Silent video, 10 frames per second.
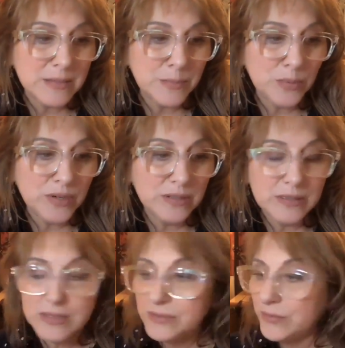
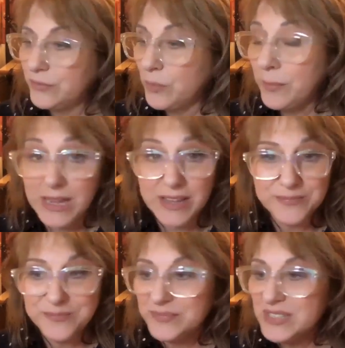important for me
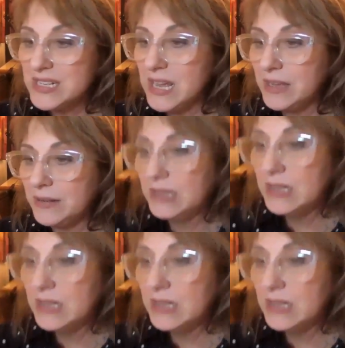today.